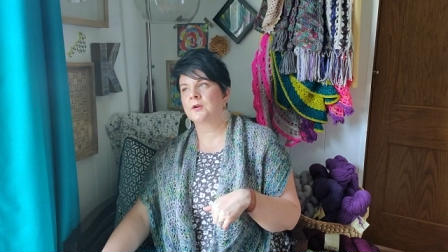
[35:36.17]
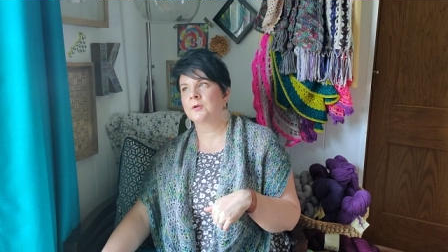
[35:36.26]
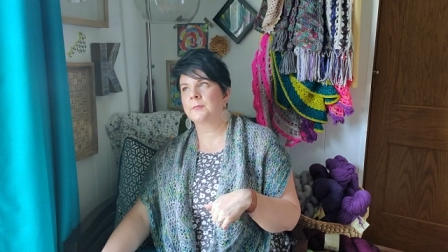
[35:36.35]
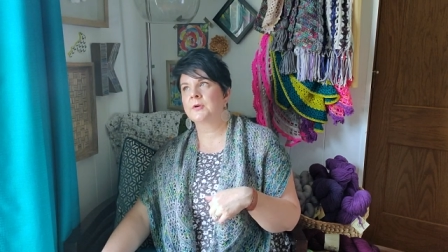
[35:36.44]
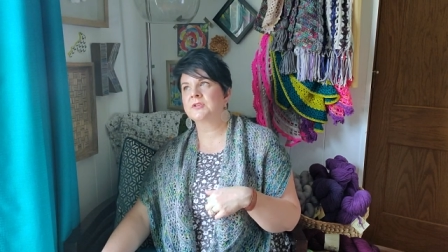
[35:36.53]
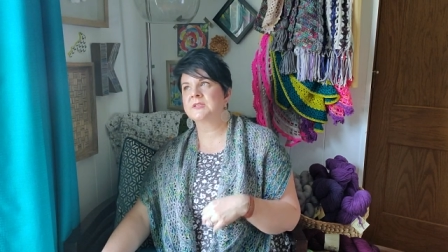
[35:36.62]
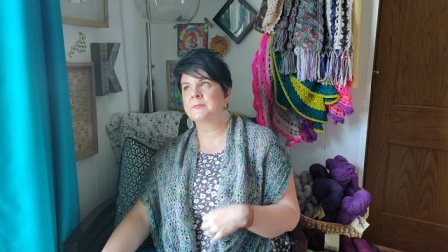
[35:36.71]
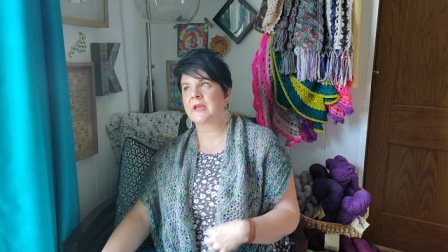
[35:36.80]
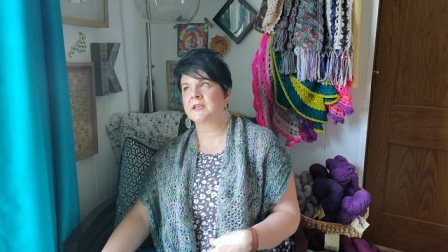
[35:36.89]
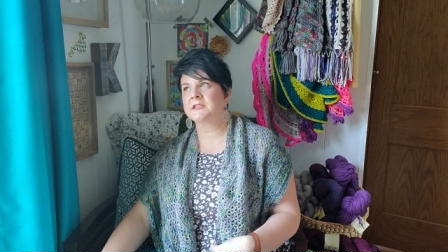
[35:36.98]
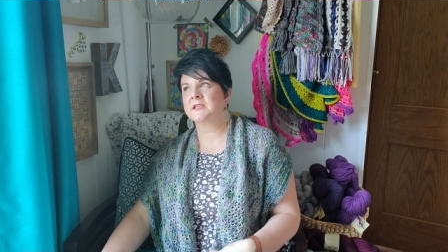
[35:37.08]
her
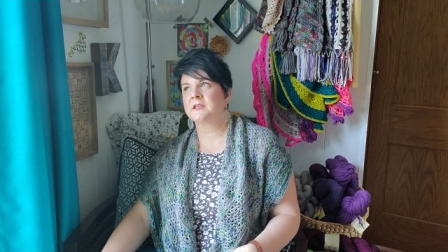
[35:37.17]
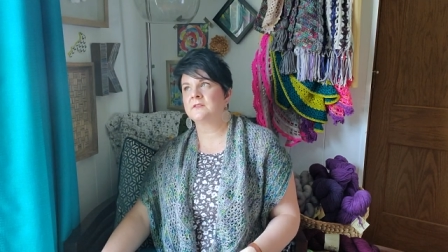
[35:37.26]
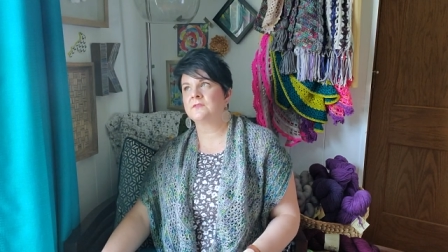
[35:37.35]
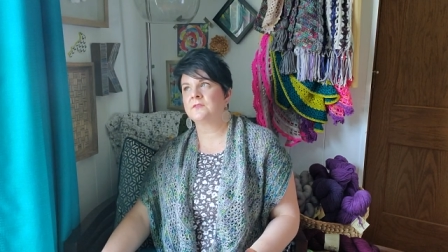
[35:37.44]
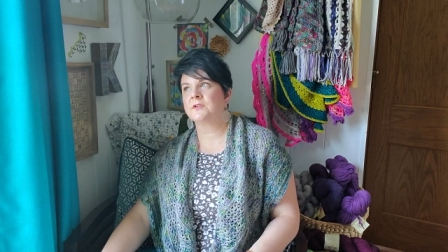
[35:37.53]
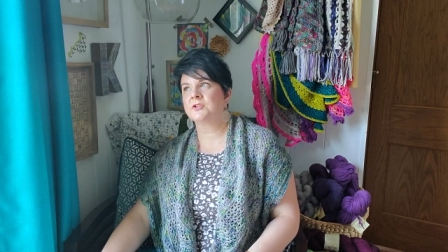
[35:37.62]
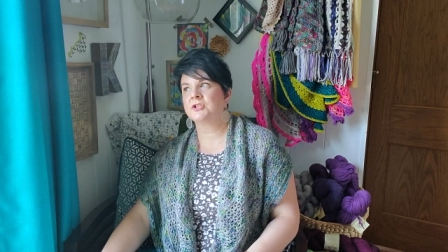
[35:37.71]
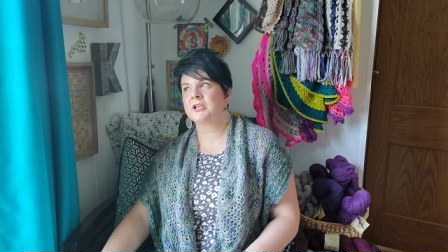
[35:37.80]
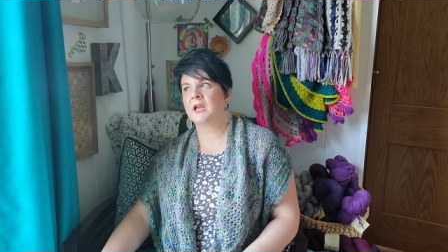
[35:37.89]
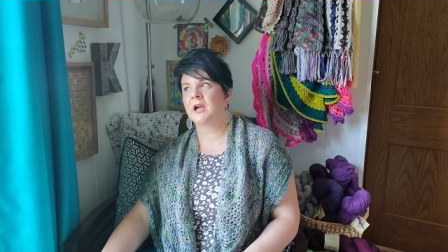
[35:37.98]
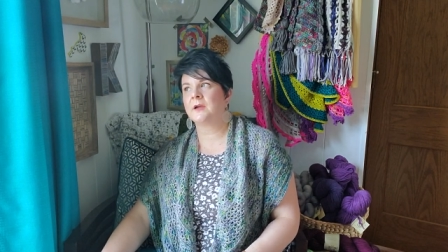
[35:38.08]
perspective,
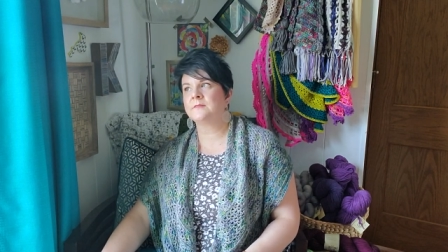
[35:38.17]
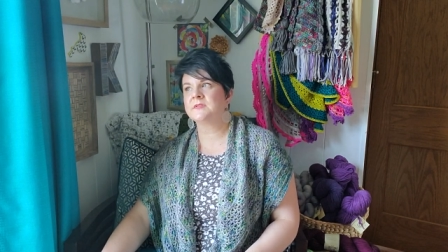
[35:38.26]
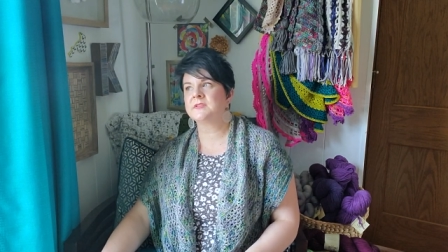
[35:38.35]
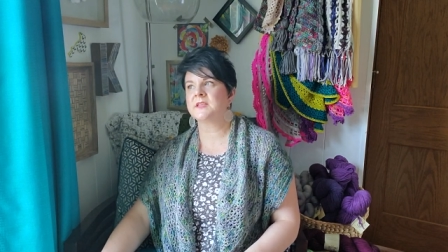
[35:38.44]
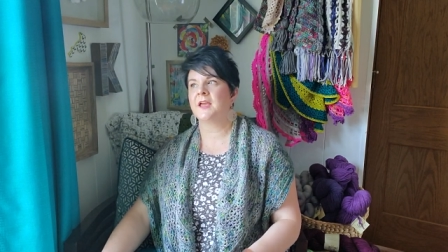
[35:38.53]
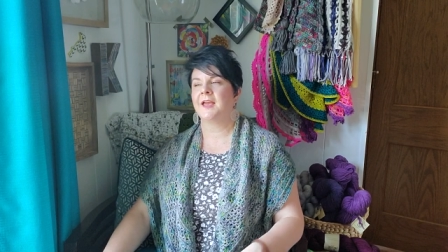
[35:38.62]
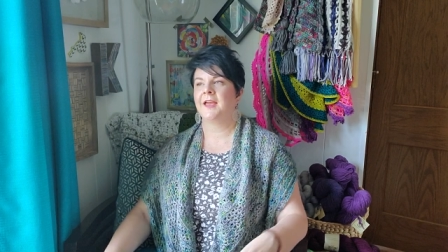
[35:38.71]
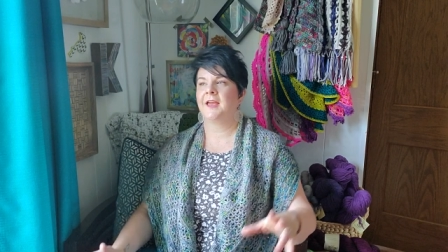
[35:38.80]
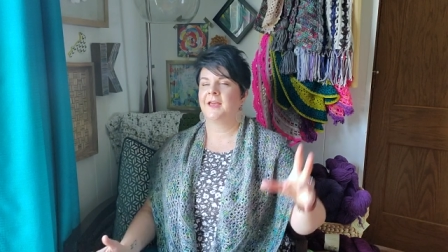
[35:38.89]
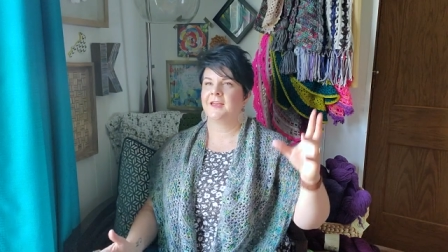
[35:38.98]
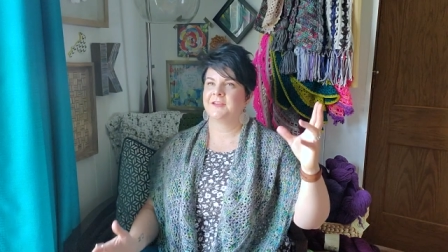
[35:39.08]
she comes
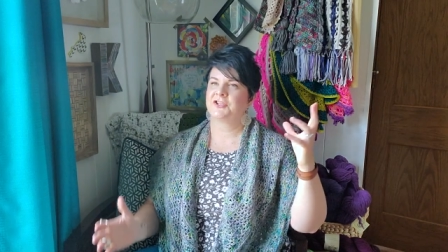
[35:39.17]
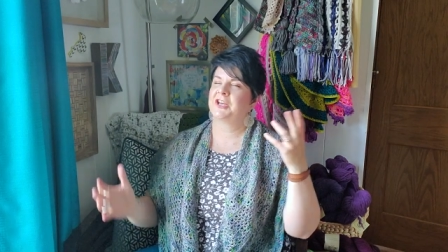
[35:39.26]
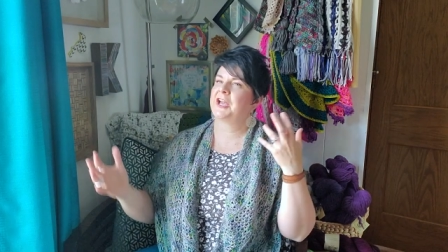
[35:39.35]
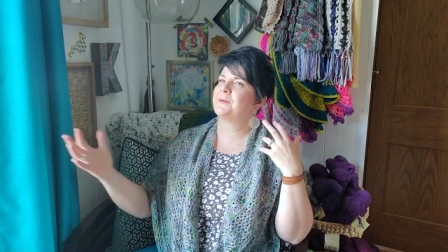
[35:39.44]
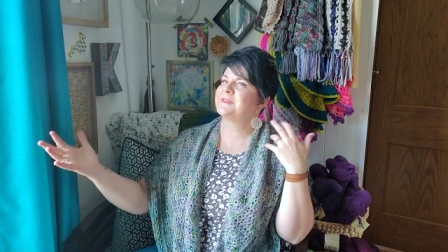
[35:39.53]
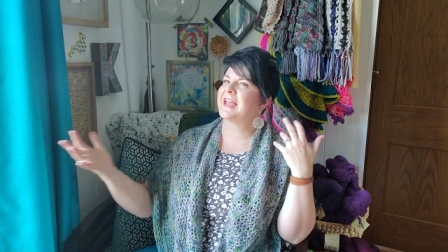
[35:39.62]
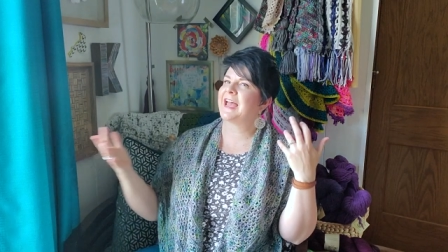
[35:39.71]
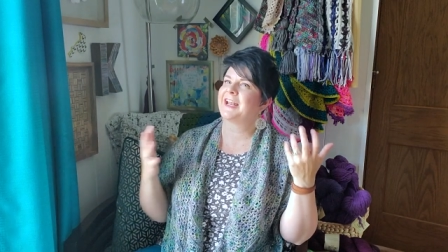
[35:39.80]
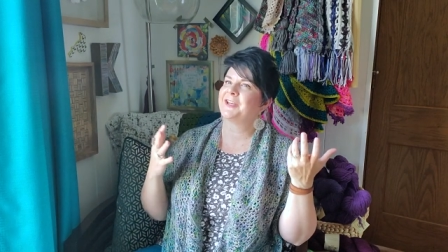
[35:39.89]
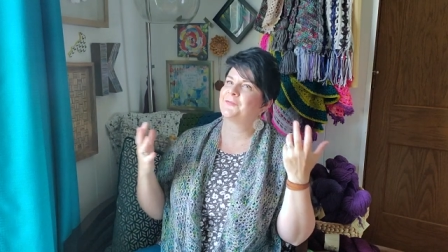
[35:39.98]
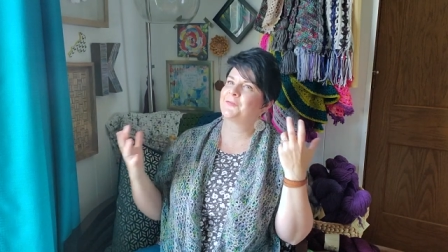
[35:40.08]
she comes
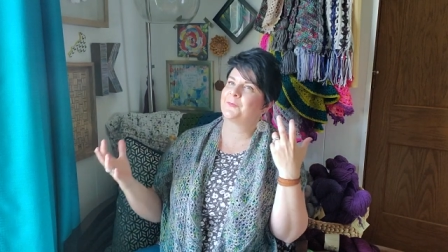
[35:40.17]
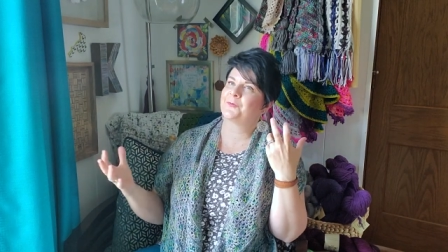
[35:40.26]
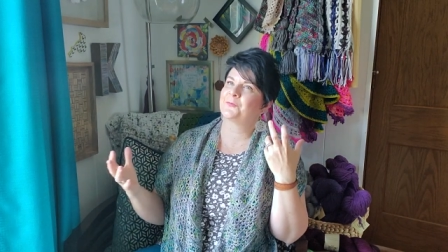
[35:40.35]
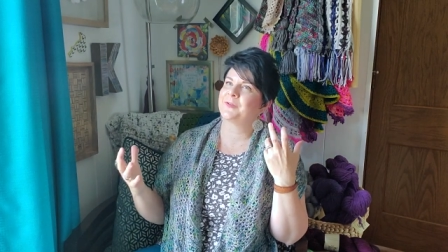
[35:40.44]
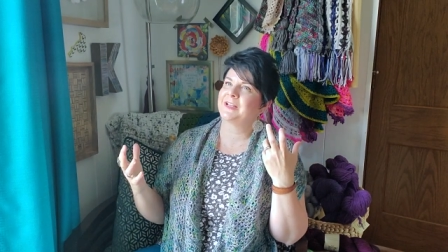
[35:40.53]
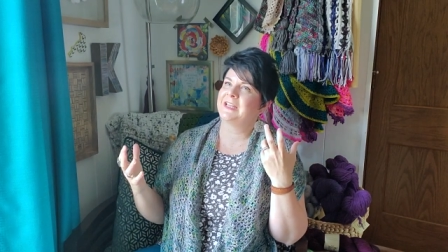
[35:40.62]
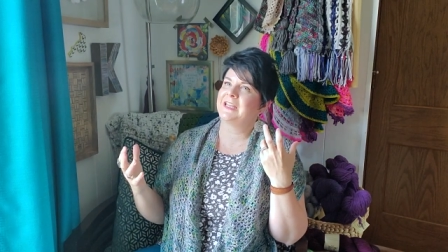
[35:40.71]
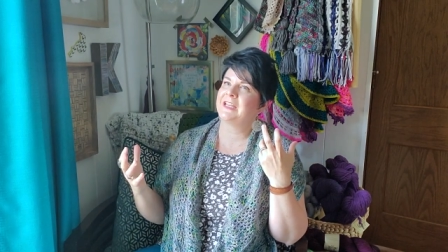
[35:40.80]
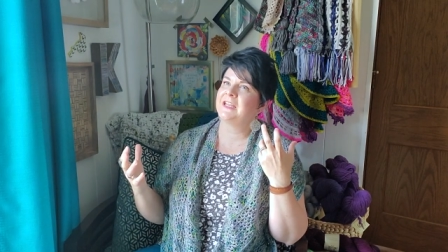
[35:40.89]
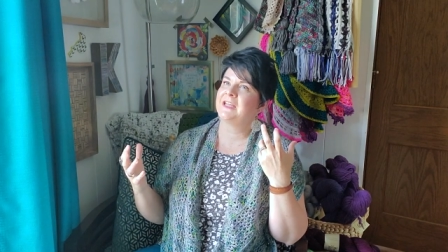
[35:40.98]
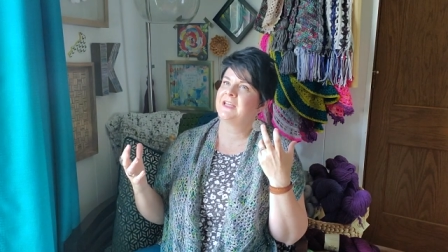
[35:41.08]
at it from a
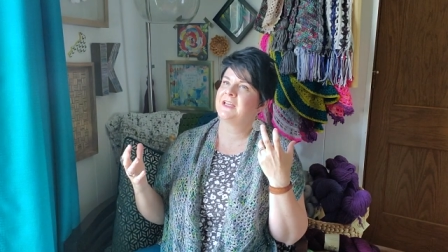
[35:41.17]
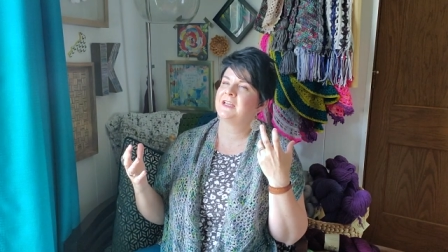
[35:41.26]
really